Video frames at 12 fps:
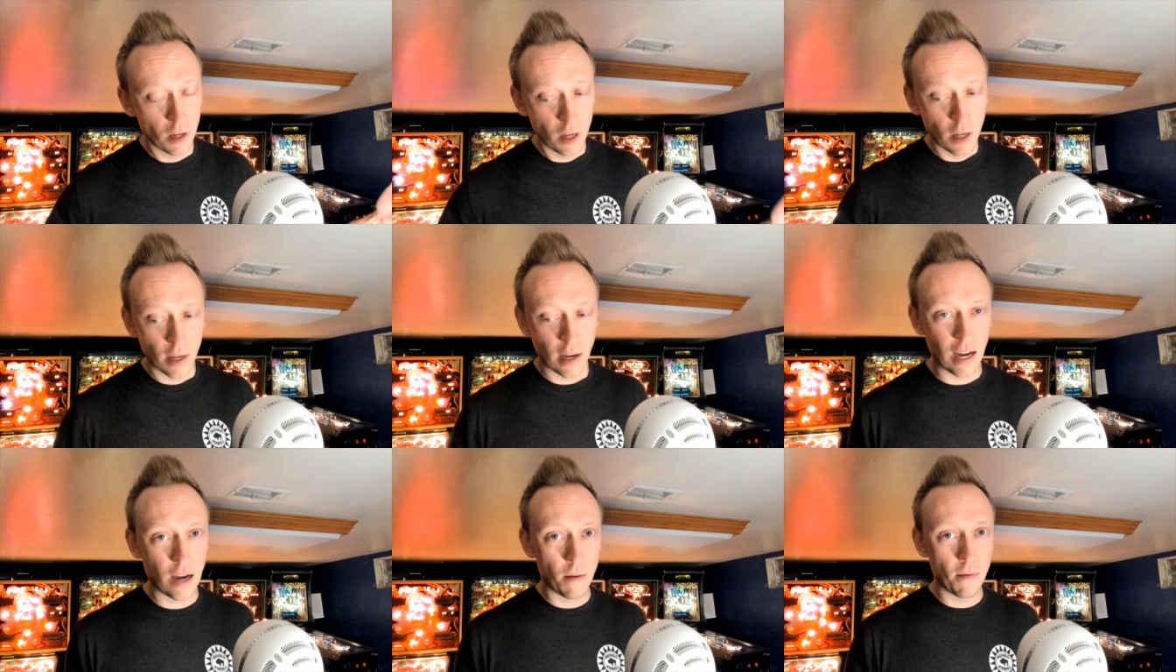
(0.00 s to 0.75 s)

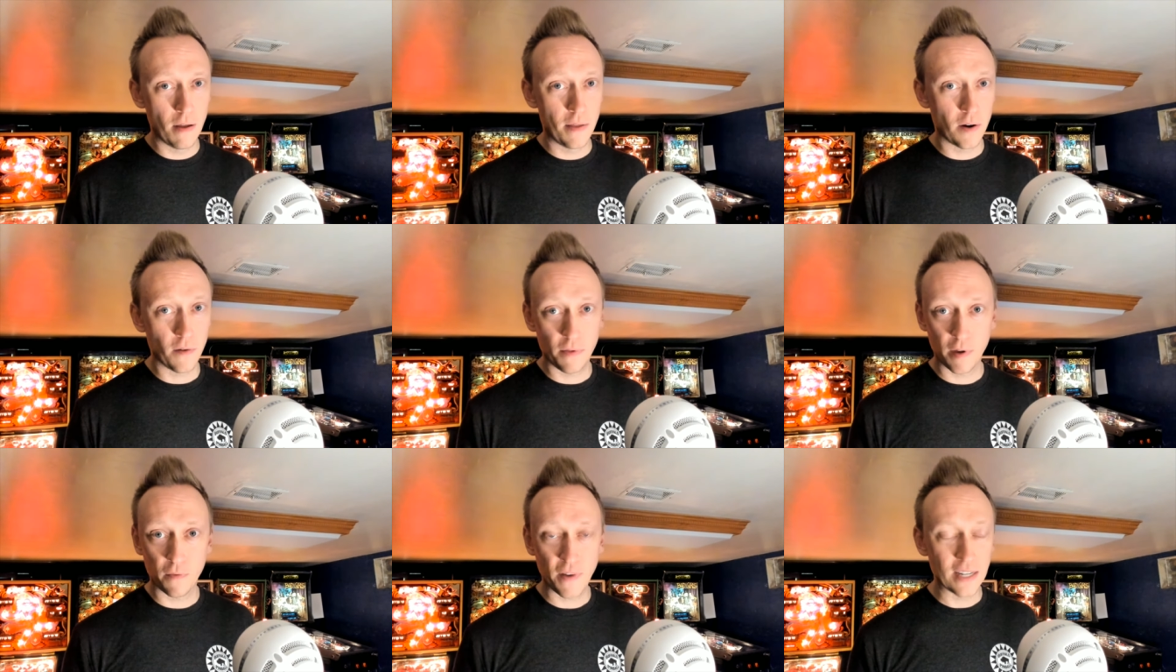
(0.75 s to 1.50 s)
They're
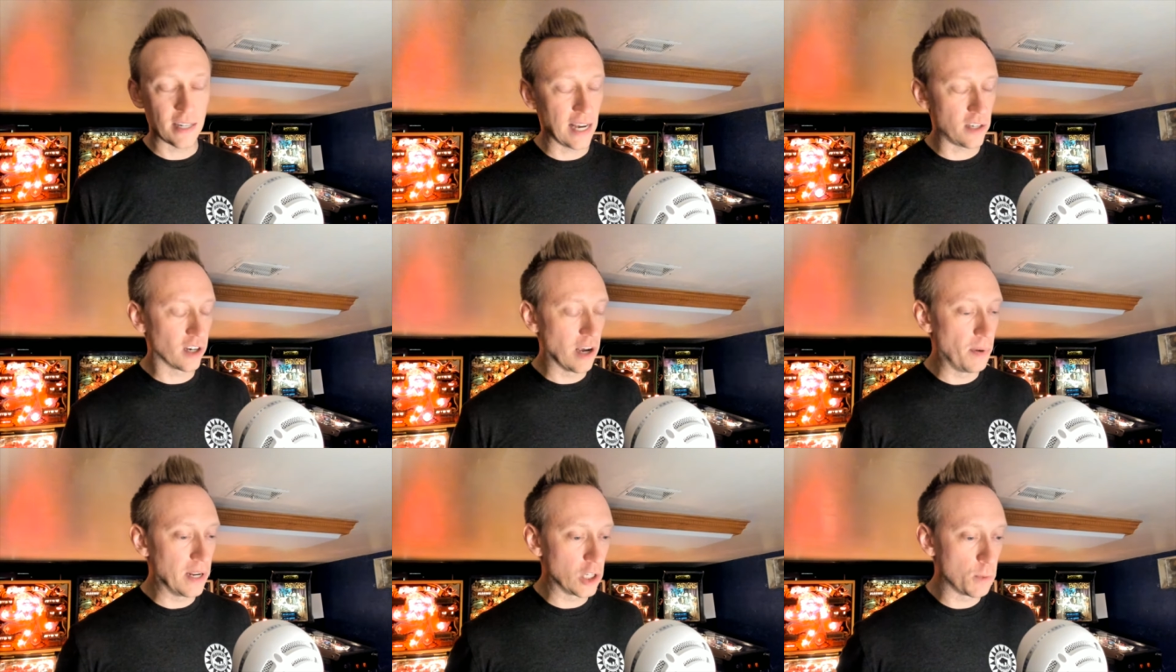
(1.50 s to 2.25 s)
a fantastic
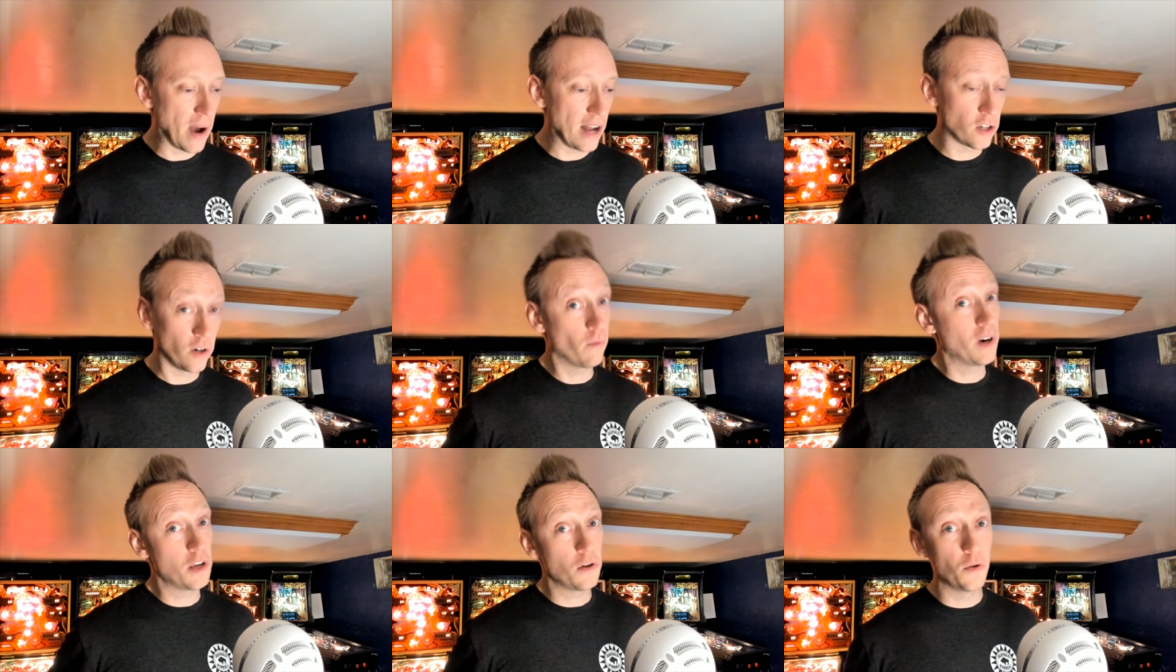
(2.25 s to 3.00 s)
company and sponsor, and
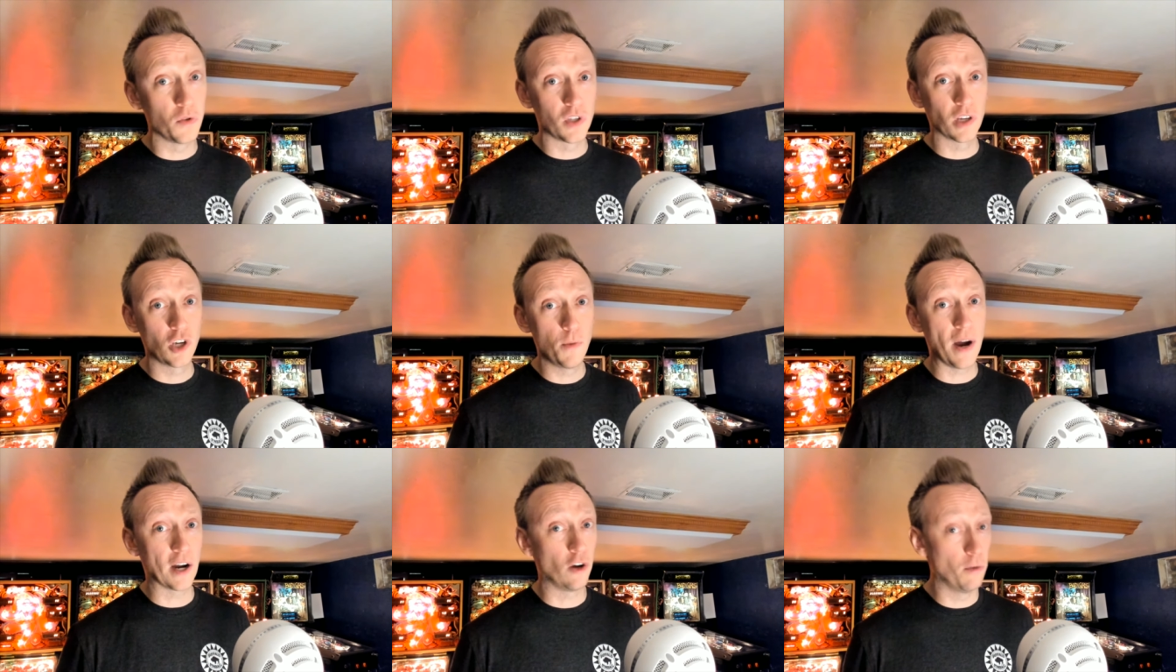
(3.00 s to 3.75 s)
when you use the
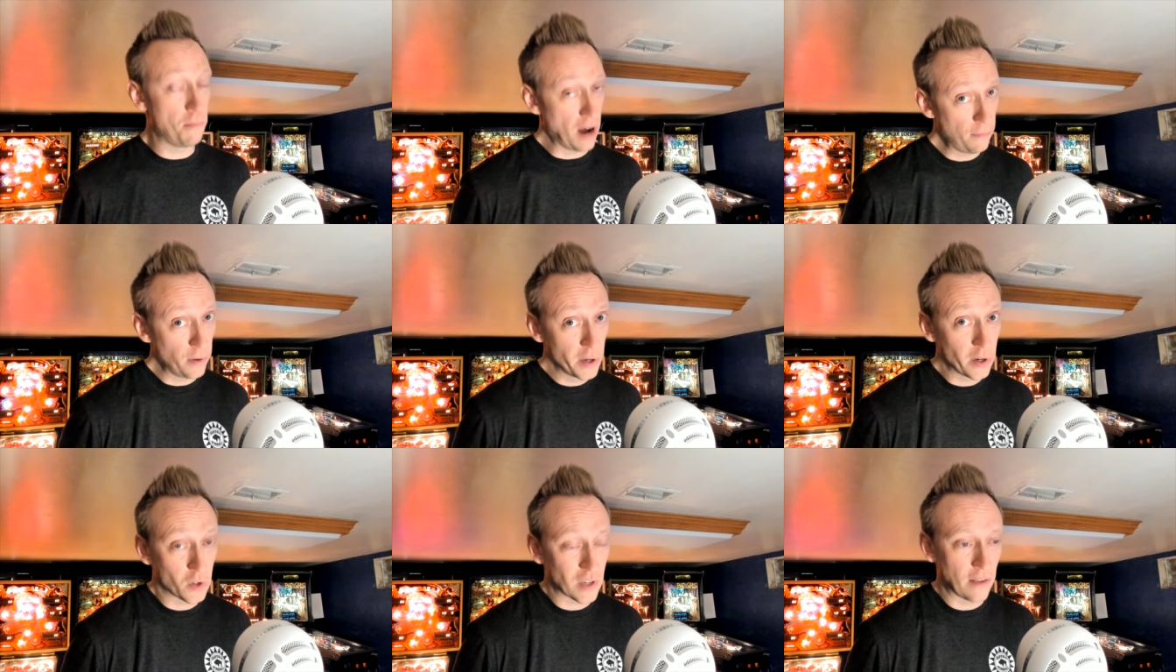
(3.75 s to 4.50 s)
coupon code Buffalo,
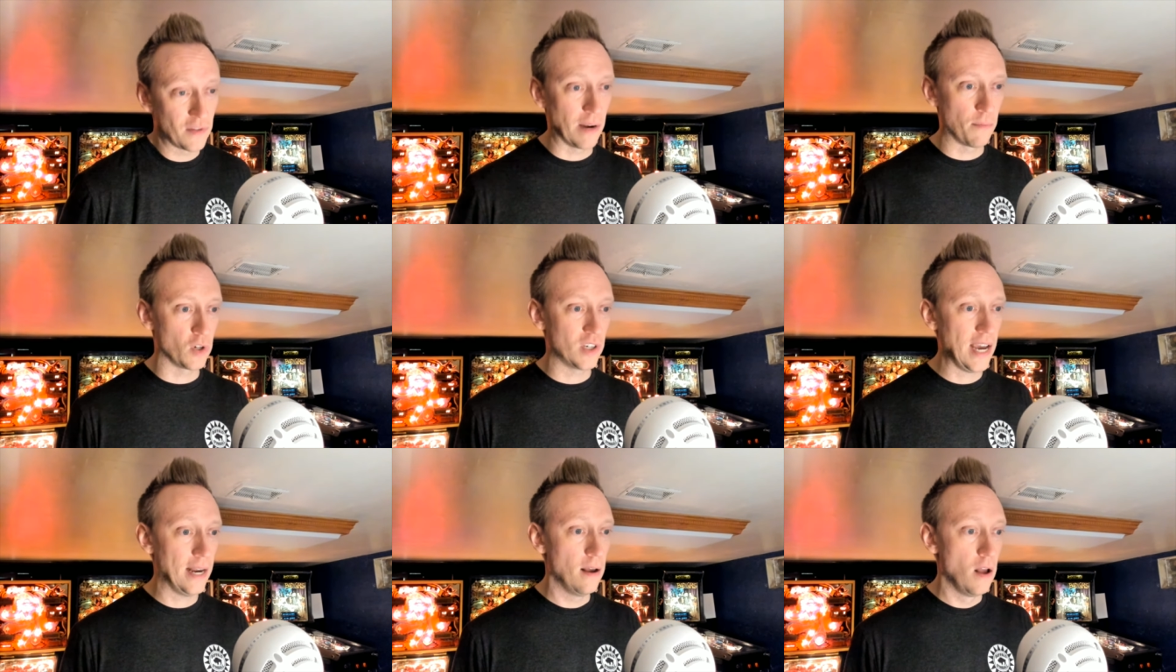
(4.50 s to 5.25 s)
you'll save
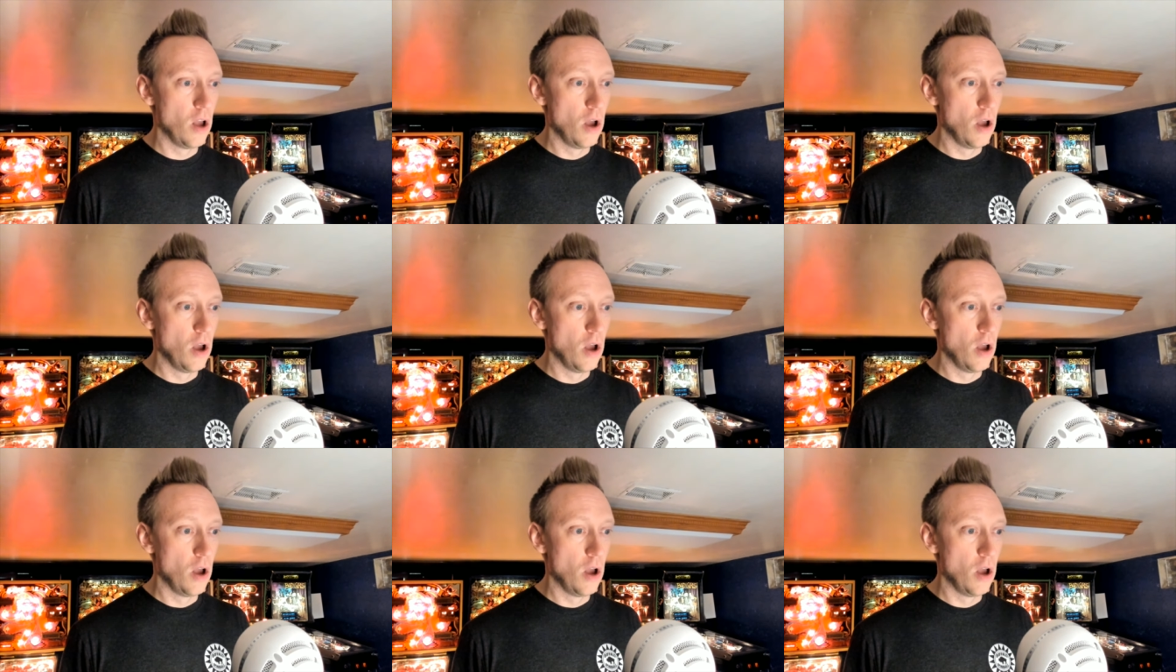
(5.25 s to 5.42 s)
10%.